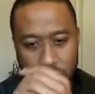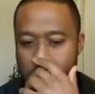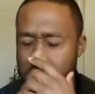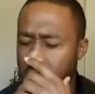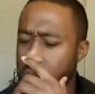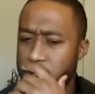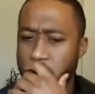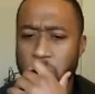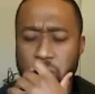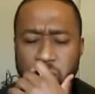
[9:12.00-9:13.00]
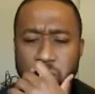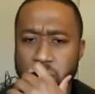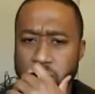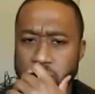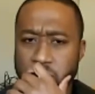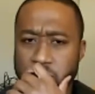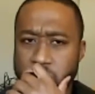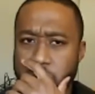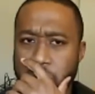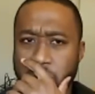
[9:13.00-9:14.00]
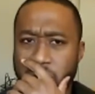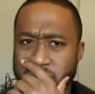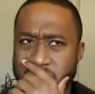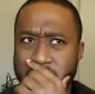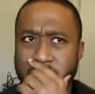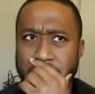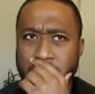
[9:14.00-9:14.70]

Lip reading: Joe used to do this to me all the time.